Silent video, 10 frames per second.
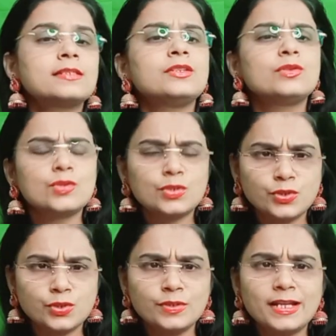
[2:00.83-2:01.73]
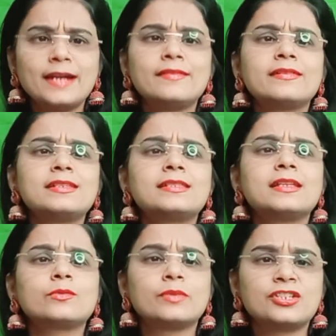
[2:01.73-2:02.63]
you should address
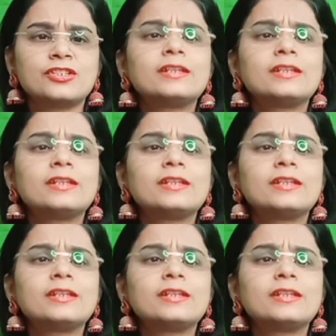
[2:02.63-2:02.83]
the question